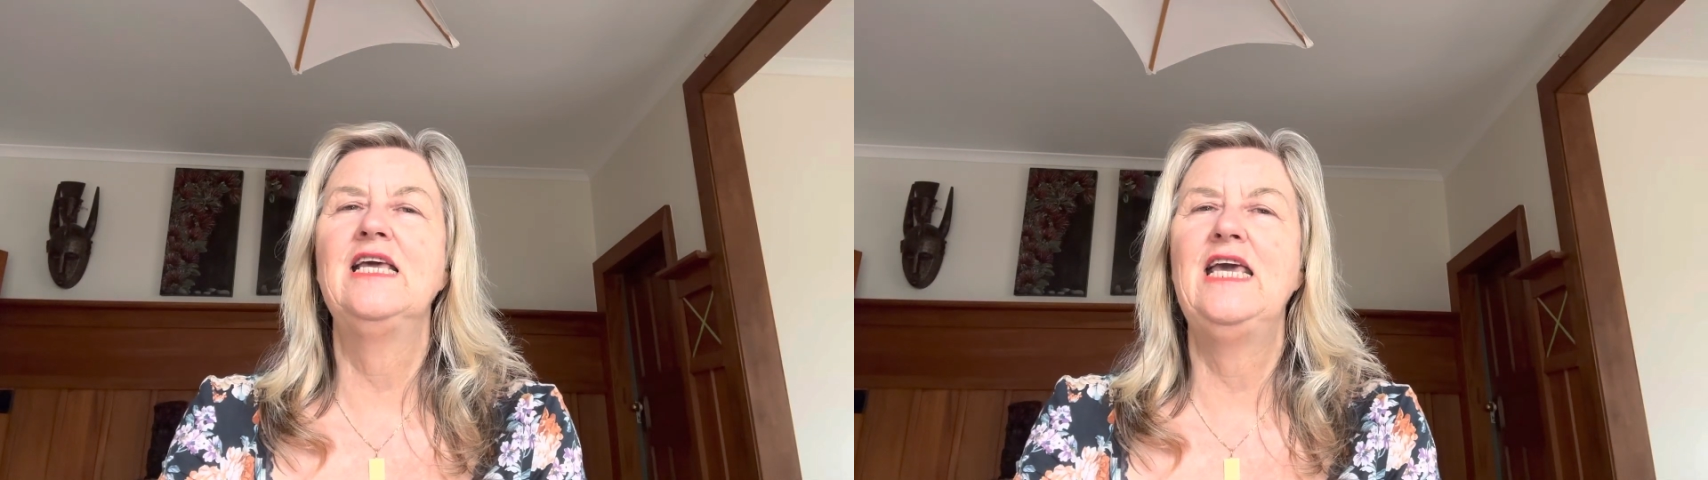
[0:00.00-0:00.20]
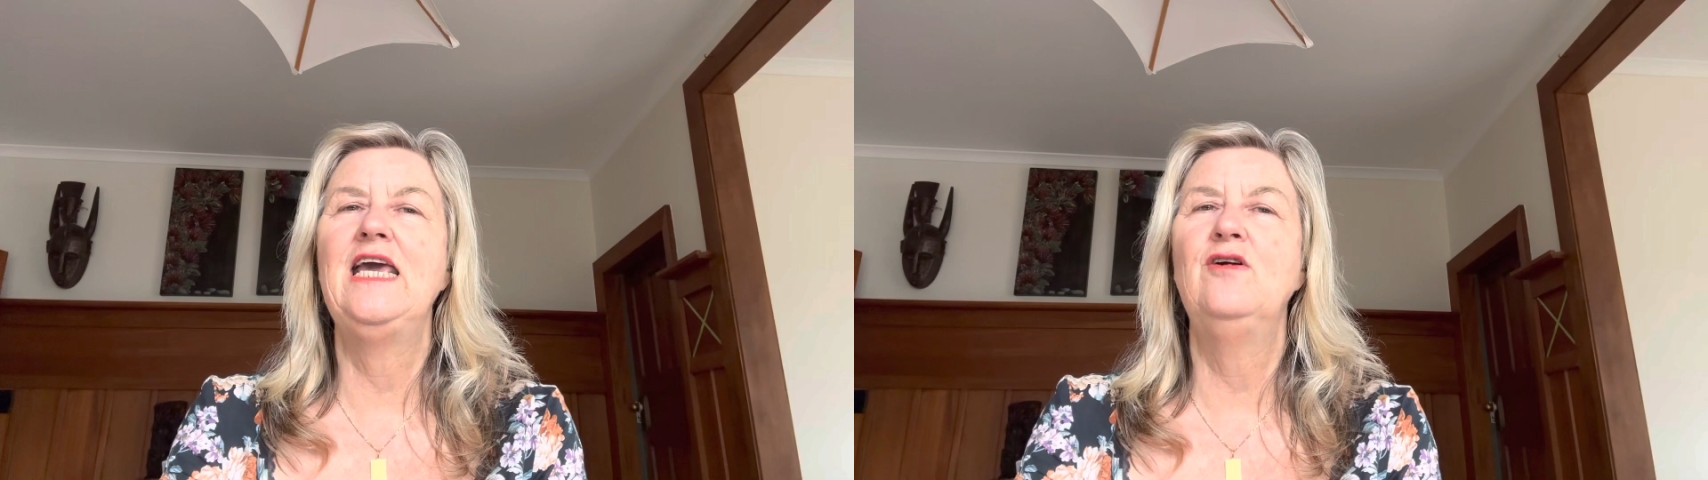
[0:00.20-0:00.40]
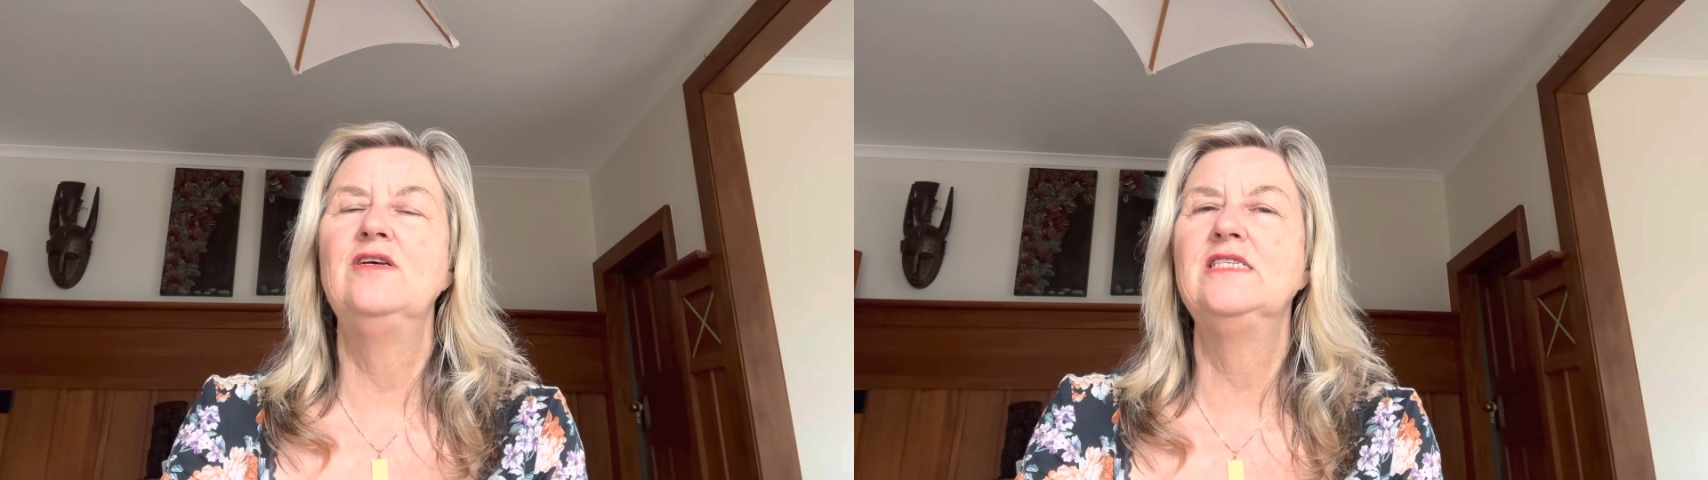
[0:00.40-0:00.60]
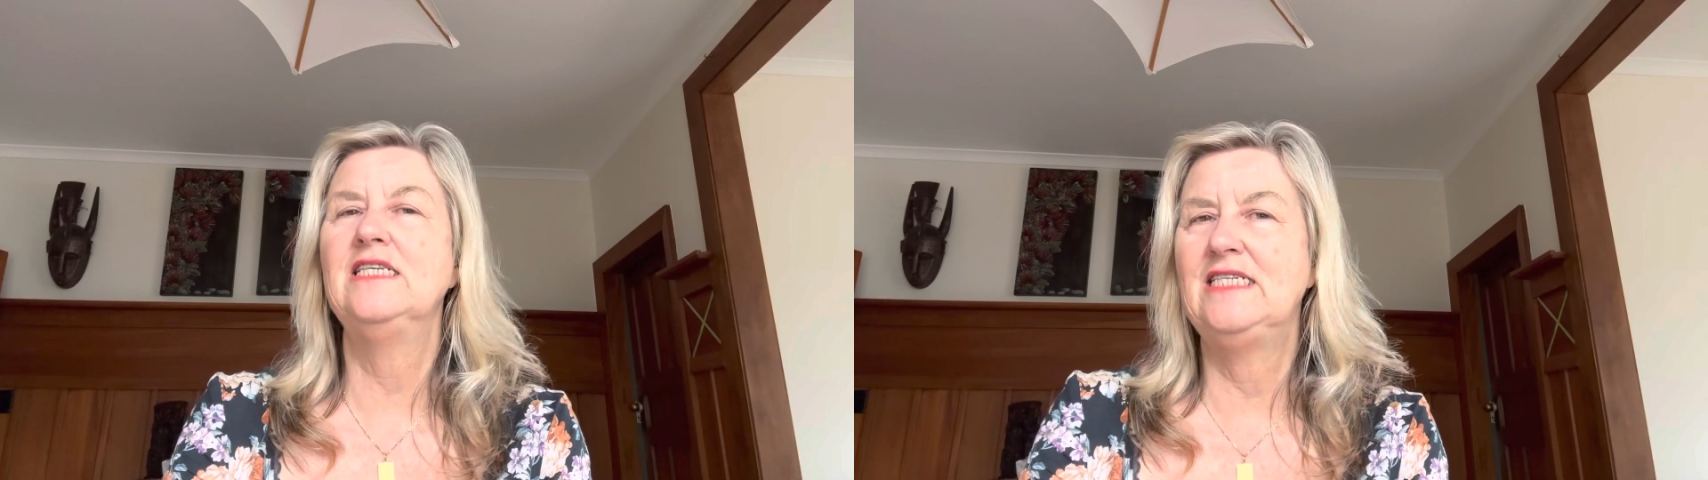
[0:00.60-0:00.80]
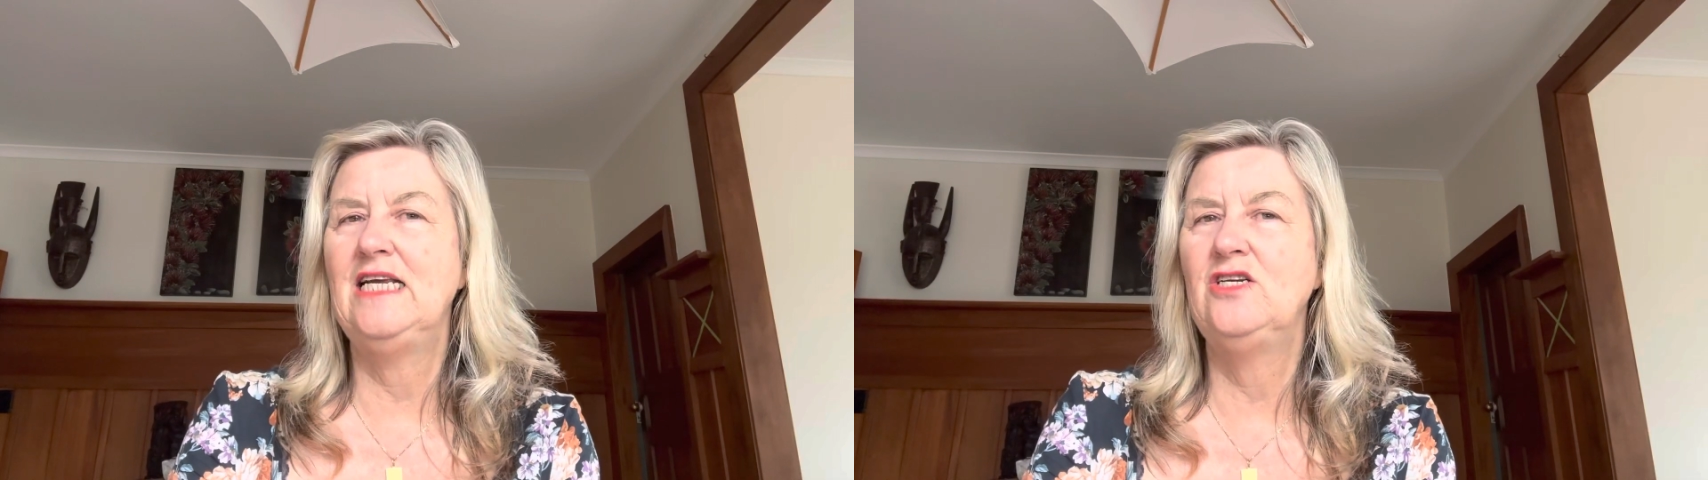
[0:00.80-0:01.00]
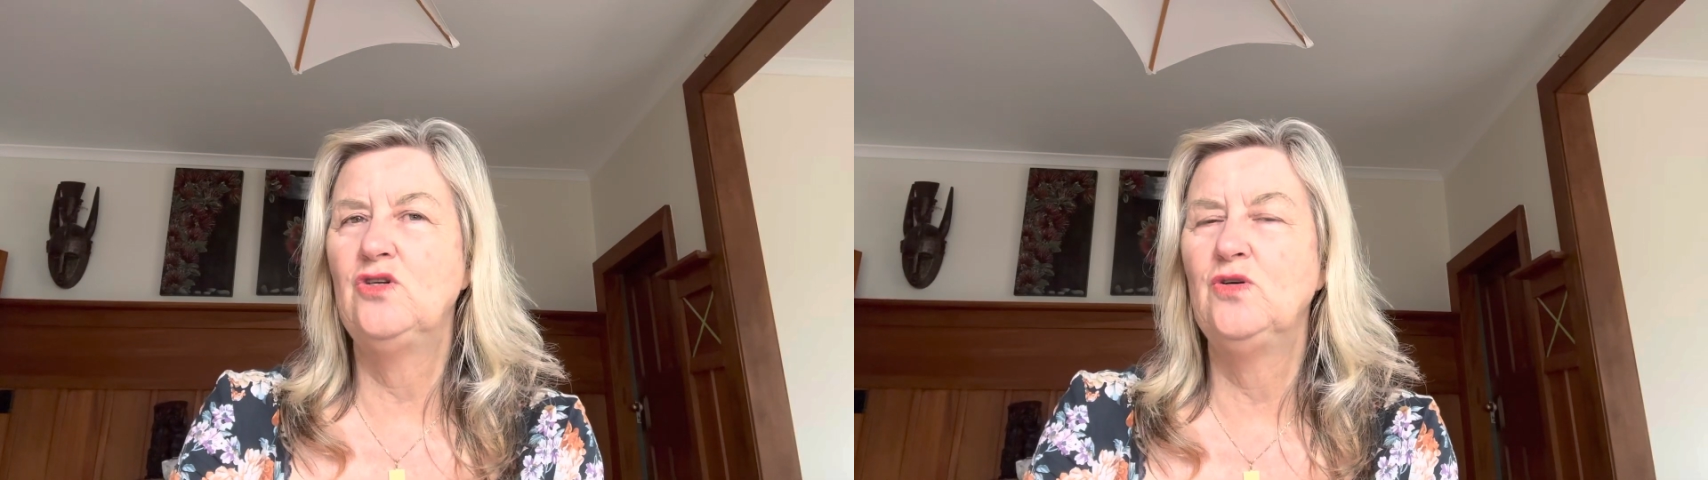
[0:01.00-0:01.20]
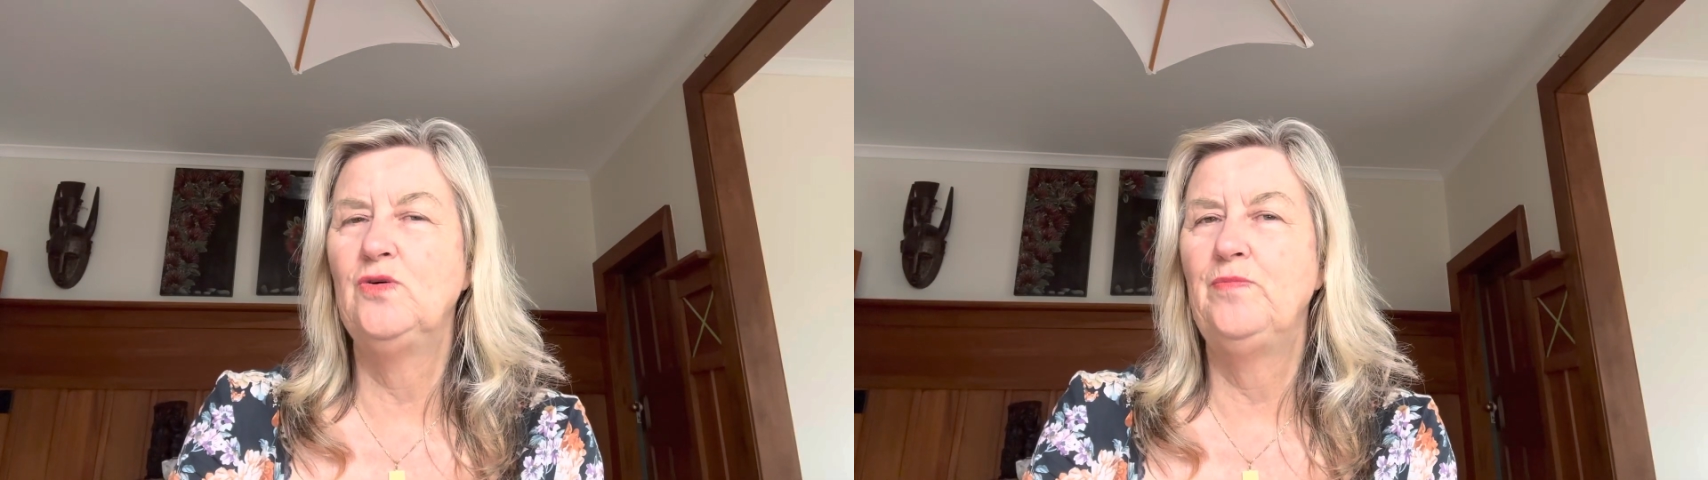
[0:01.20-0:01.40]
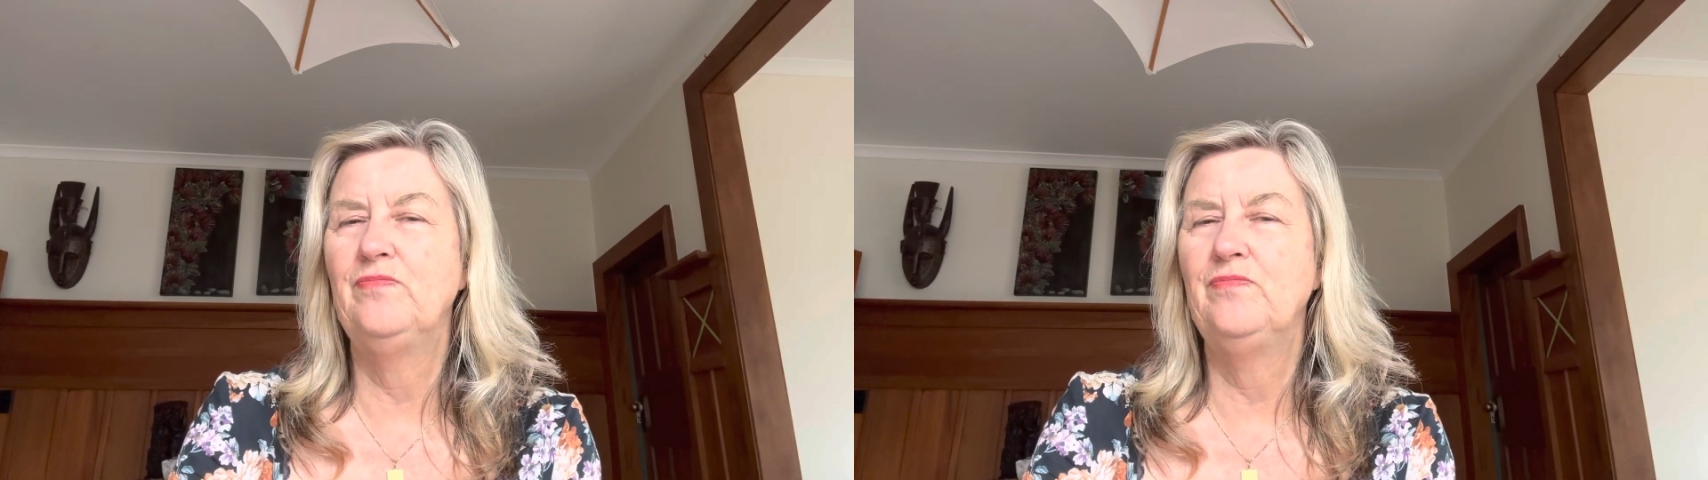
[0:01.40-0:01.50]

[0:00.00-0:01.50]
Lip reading: carers that tend to